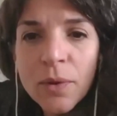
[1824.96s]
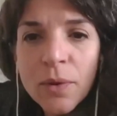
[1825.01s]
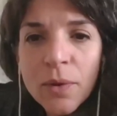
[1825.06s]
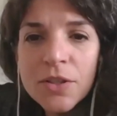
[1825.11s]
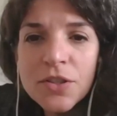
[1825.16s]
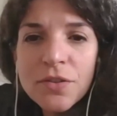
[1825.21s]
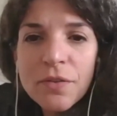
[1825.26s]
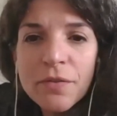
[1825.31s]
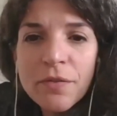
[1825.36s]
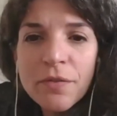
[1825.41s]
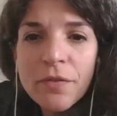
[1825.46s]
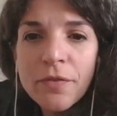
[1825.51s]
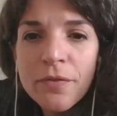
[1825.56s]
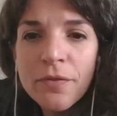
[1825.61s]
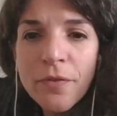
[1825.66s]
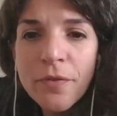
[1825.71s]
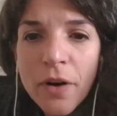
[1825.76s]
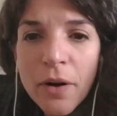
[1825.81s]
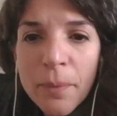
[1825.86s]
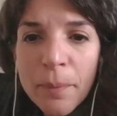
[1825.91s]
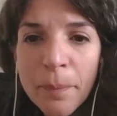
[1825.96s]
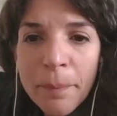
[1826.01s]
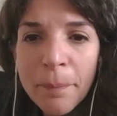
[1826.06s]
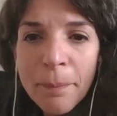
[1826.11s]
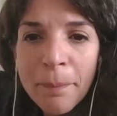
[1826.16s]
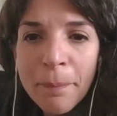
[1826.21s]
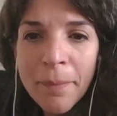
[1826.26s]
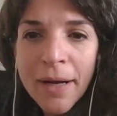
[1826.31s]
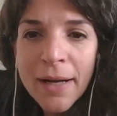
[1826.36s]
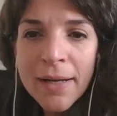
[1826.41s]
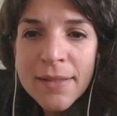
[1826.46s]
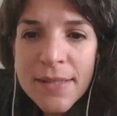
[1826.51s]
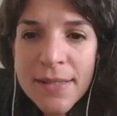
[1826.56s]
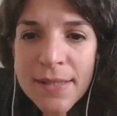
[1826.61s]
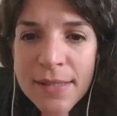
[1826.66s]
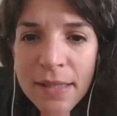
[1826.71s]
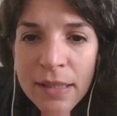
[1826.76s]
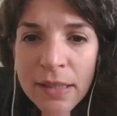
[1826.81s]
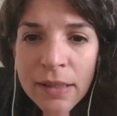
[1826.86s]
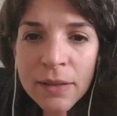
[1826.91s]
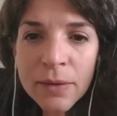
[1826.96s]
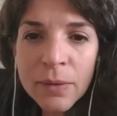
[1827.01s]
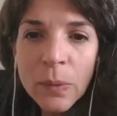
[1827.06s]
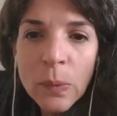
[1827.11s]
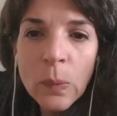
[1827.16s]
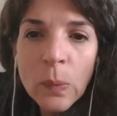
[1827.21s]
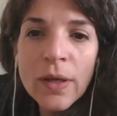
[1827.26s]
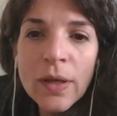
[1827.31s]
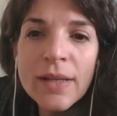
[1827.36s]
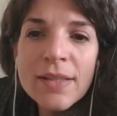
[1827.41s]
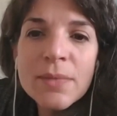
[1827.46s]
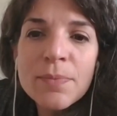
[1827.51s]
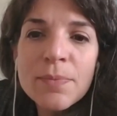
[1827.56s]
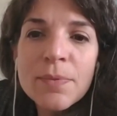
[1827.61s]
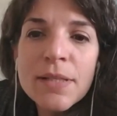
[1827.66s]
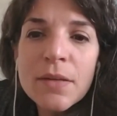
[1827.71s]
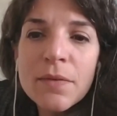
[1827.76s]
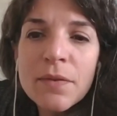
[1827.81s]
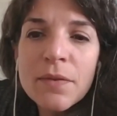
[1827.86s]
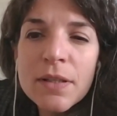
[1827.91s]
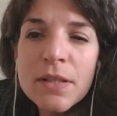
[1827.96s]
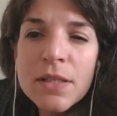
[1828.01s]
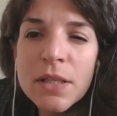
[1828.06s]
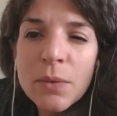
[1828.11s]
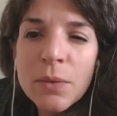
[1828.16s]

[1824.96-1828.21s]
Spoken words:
is a question from Massa with a specific